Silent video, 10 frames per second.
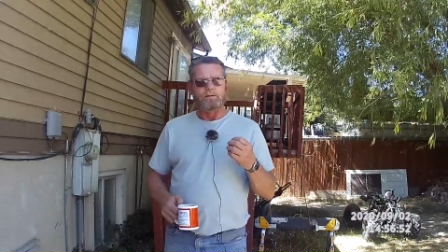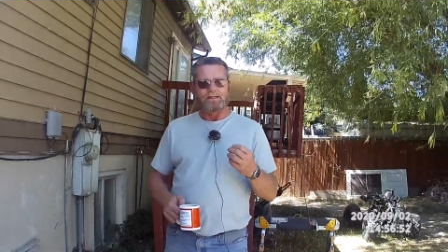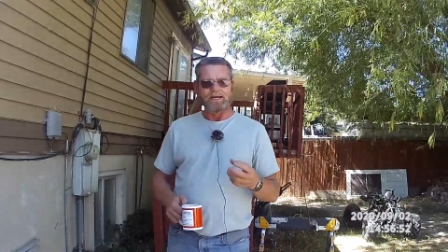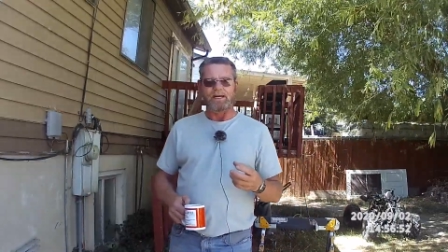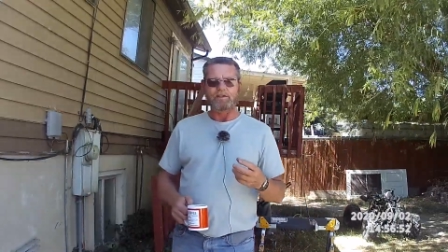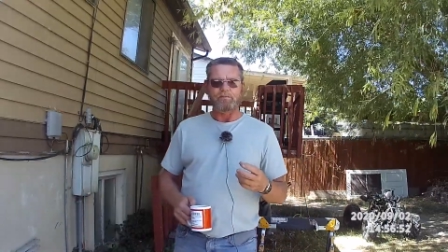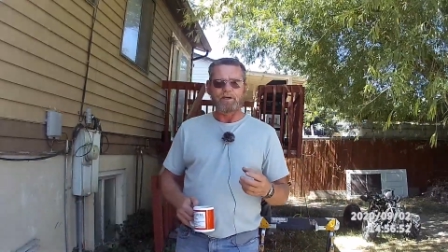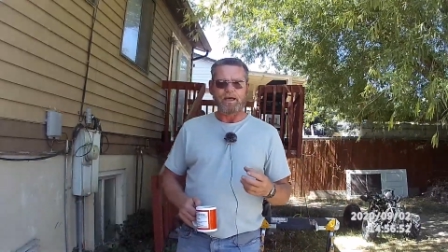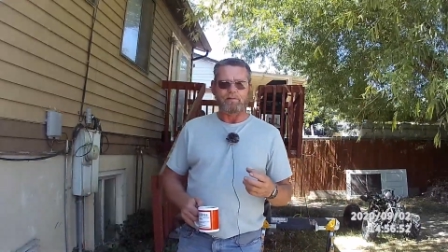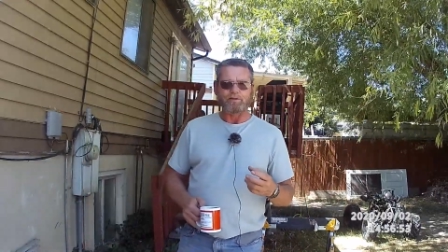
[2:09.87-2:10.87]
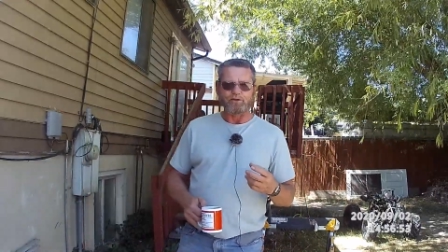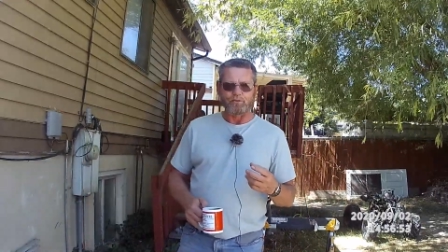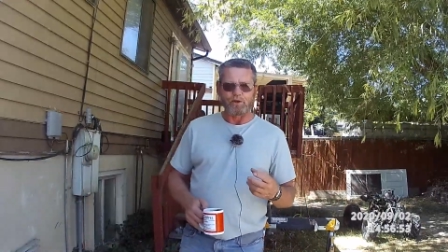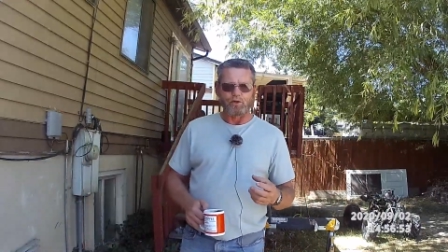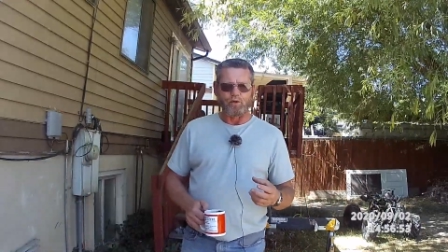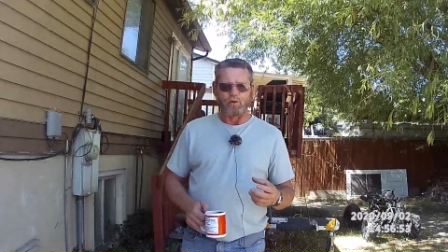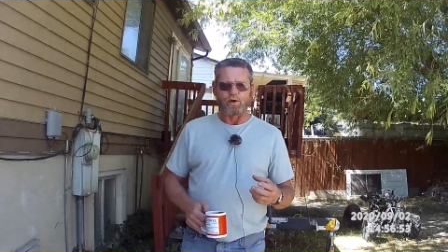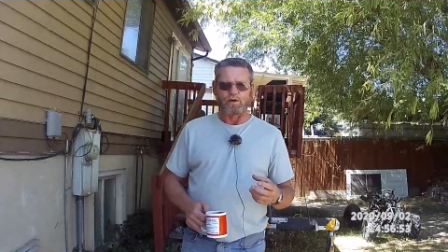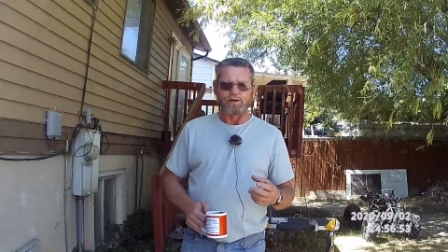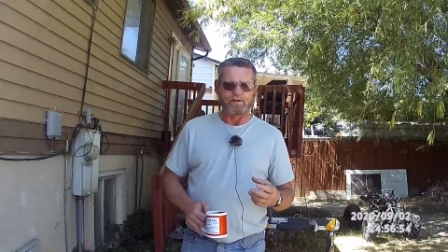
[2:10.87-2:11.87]
need to be able to
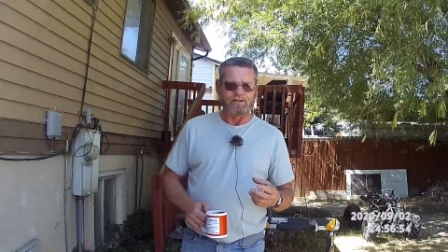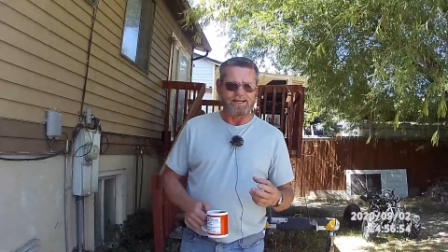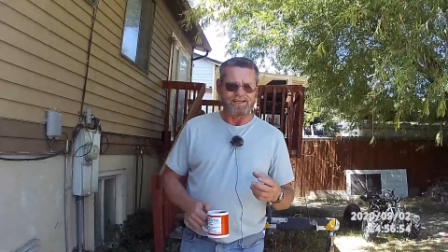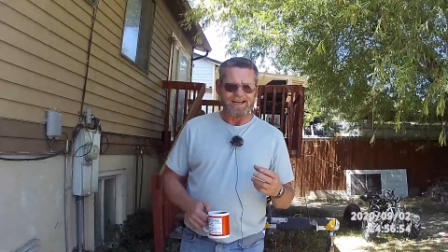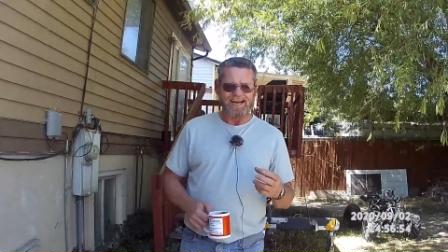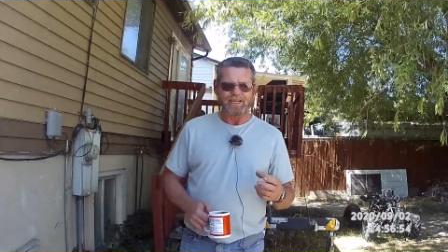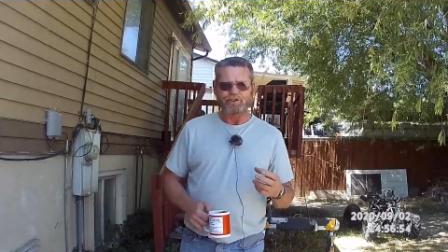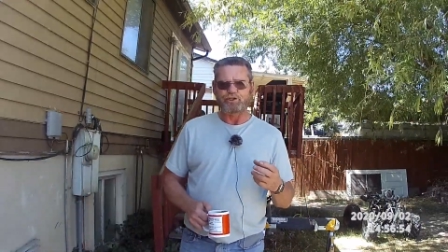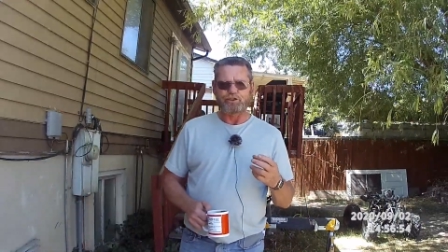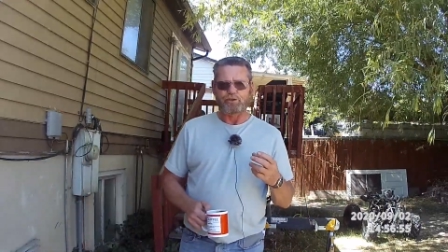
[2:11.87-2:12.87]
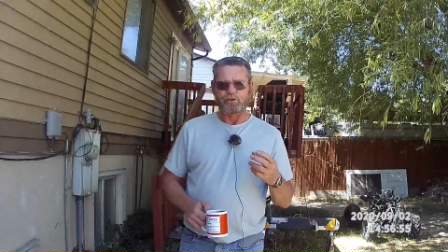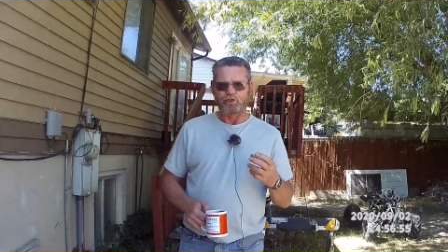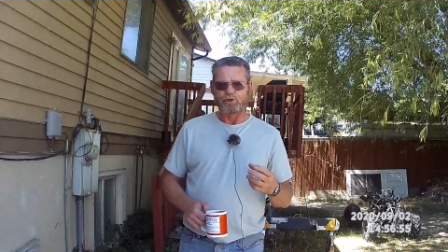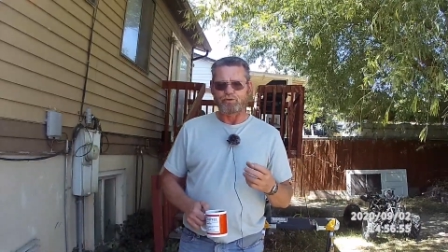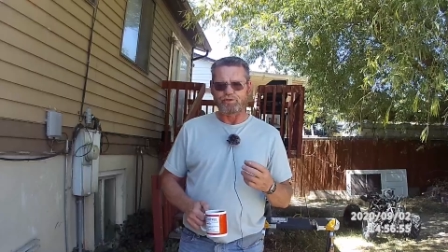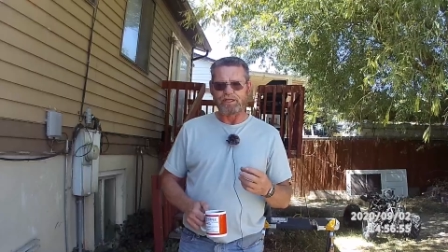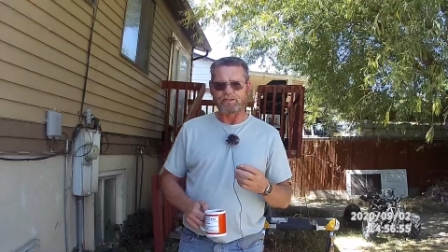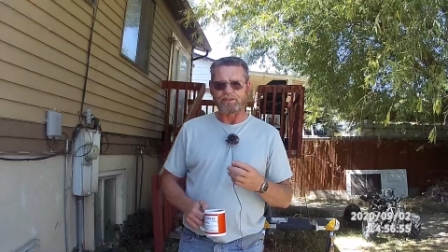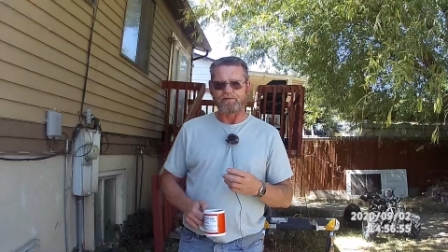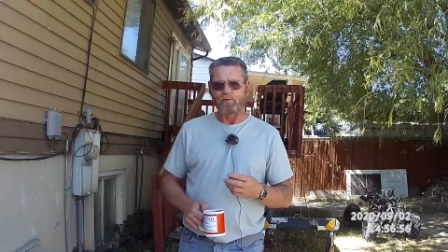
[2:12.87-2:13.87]
record in
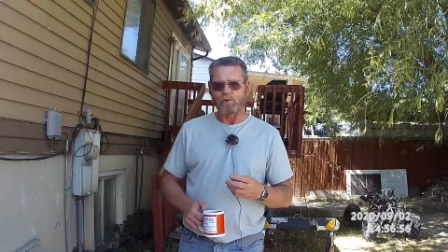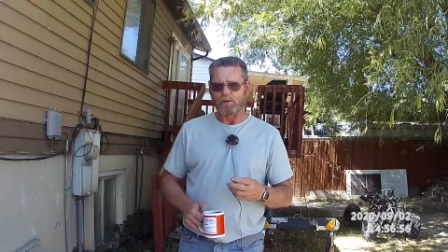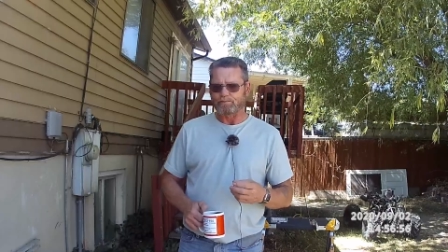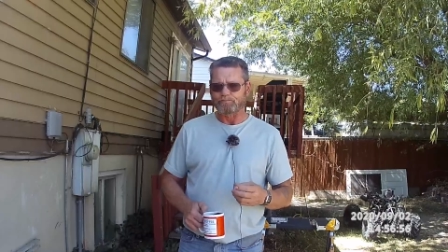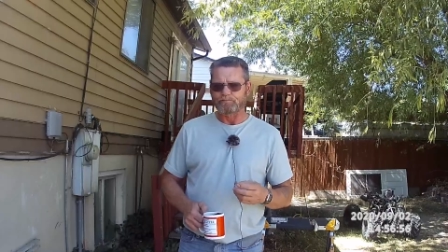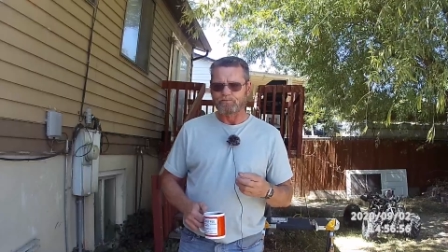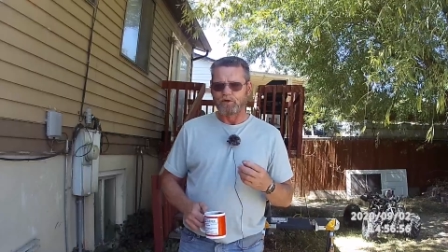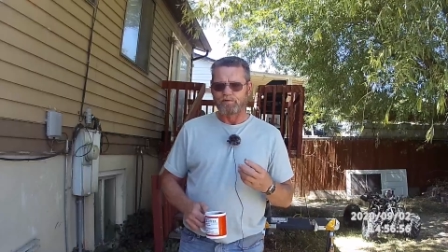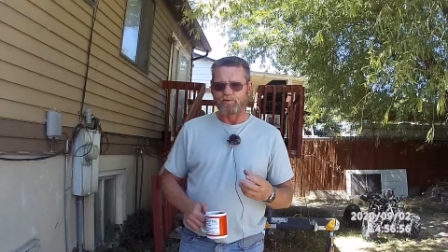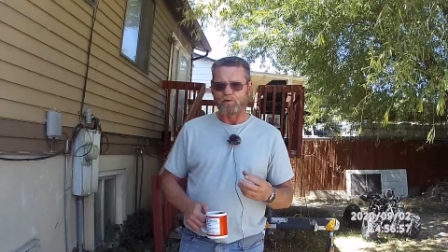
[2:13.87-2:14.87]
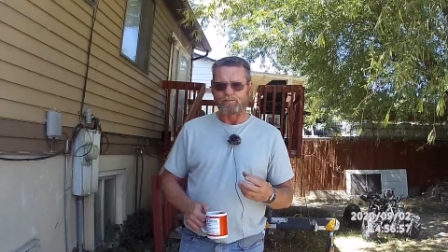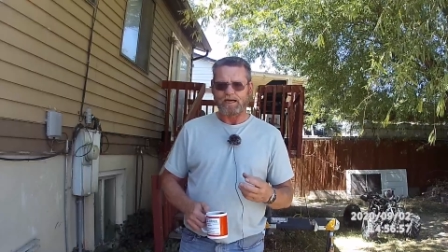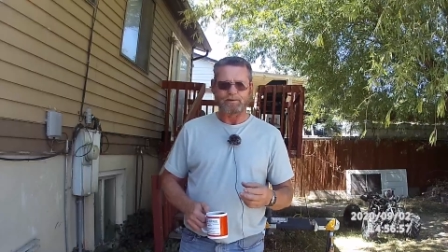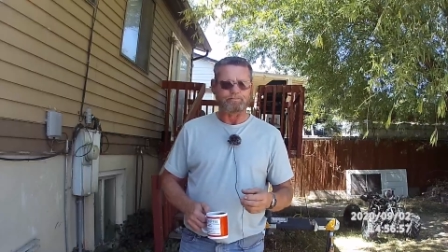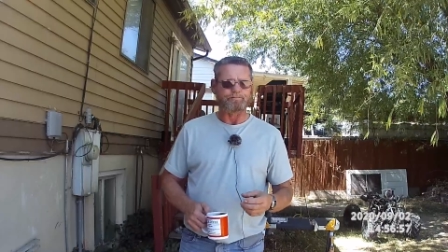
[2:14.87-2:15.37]
H.264 format.